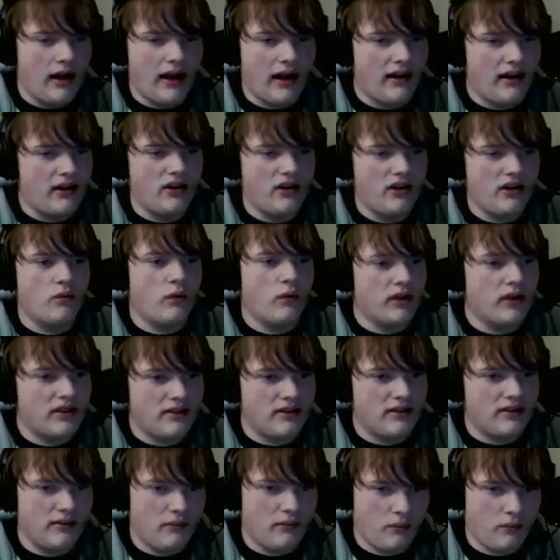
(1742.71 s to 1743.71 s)
I didn't know
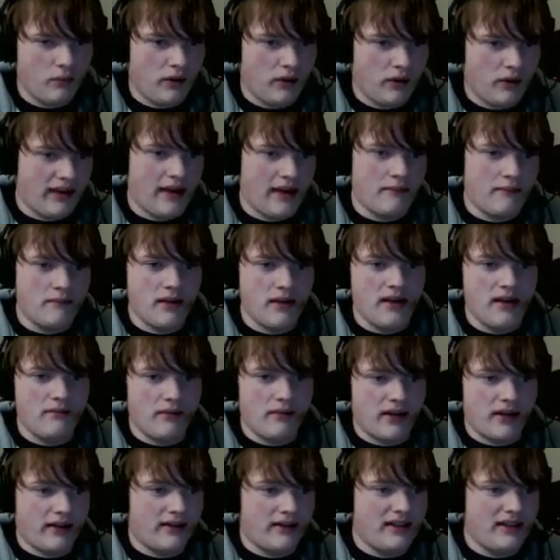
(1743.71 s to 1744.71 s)
what that
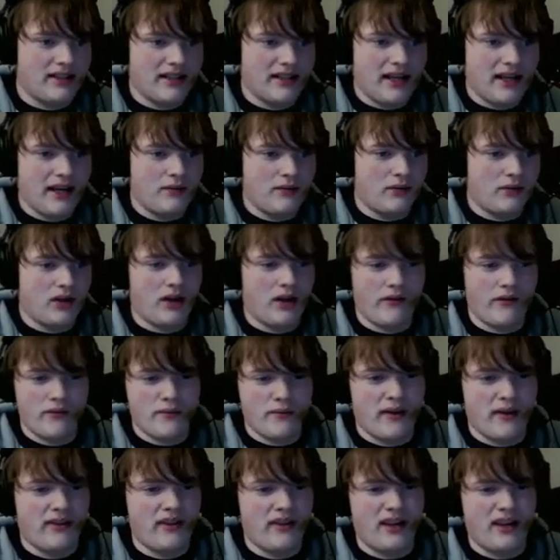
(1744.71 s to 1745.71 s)
meant, but at least I had
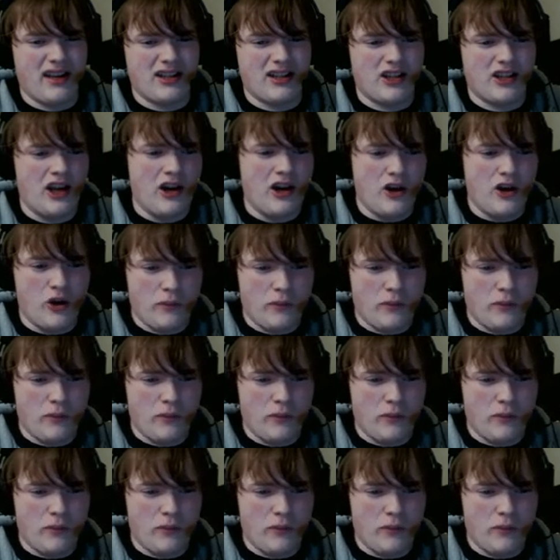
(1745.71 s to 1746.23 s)
recovered my things.